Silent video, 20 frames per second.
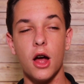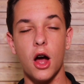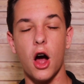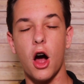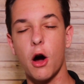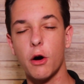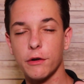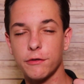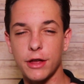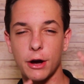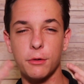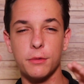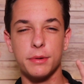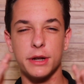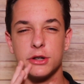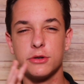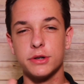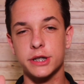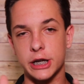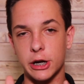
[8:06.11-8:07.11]
oh, if that would
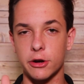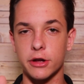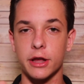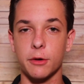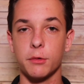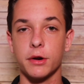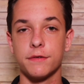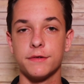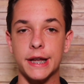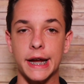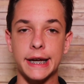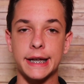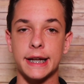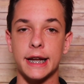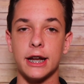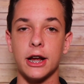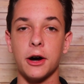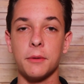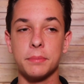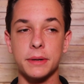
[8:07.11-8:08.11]
be too scary, they would have taken
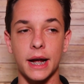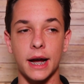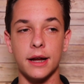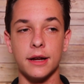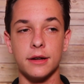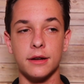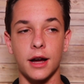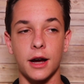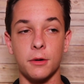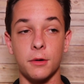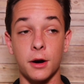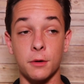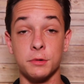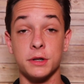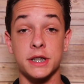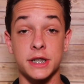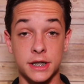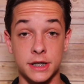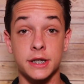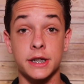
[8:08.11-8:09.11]
it out, but I
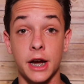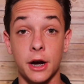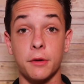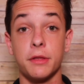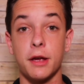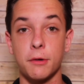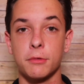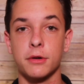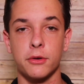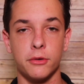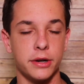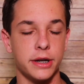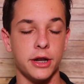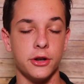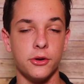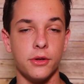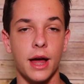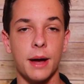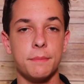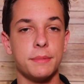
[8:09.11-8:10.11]
was scared they were going to
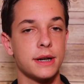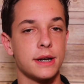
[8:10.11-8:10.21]
do that,